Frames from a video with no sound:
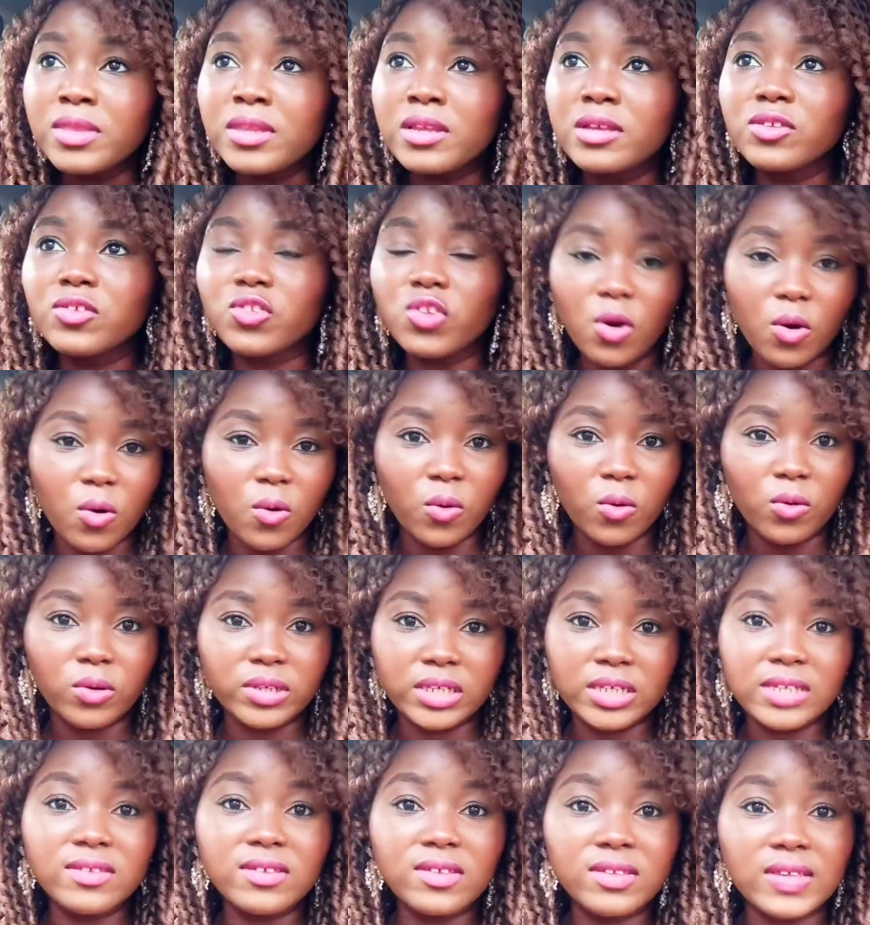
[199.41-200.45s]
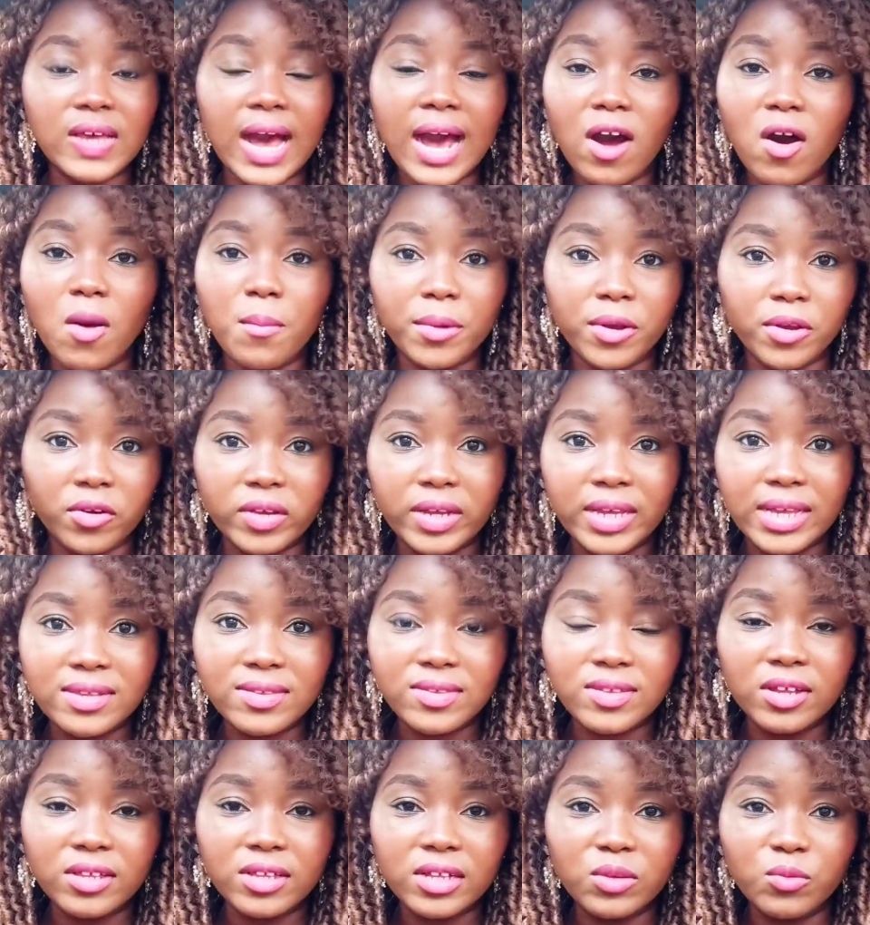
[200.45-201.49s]
So this is how I'm going to get
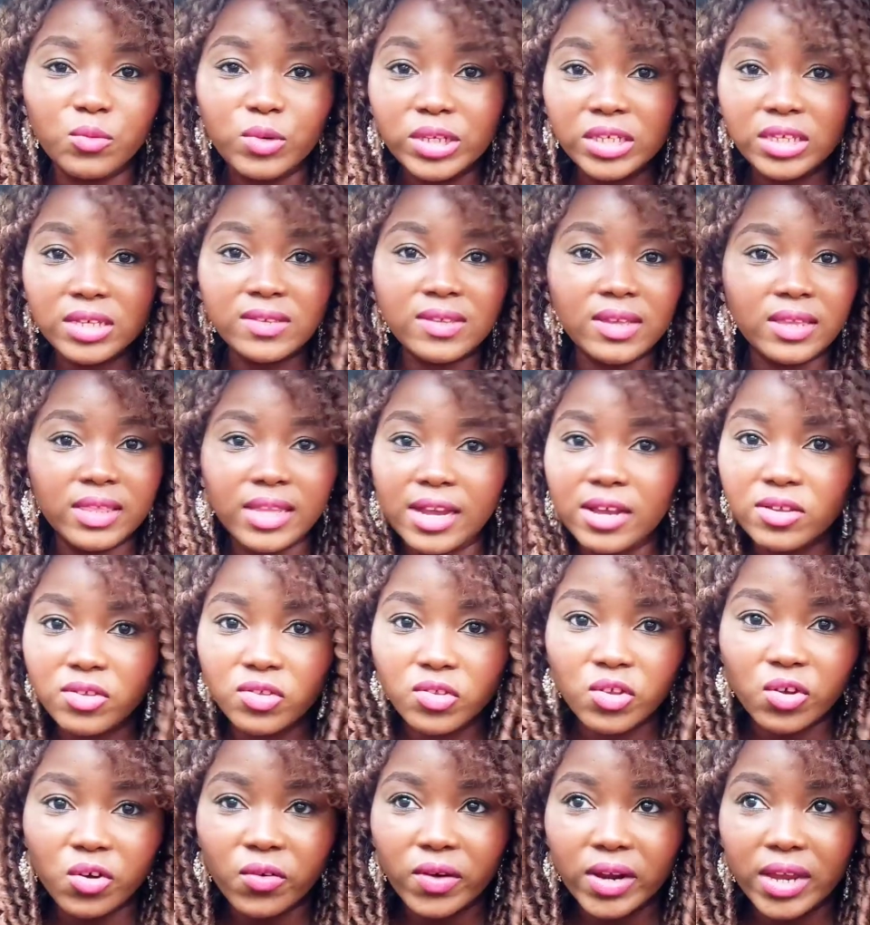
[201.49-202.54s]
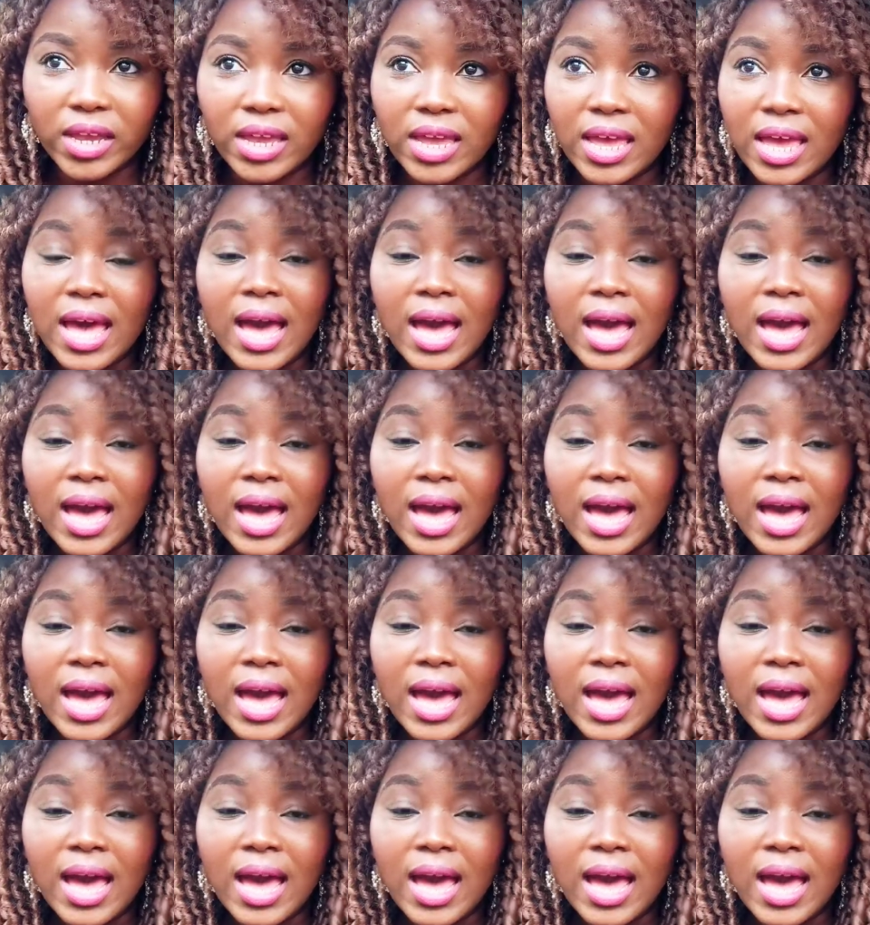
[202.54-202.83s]
started with this entire story.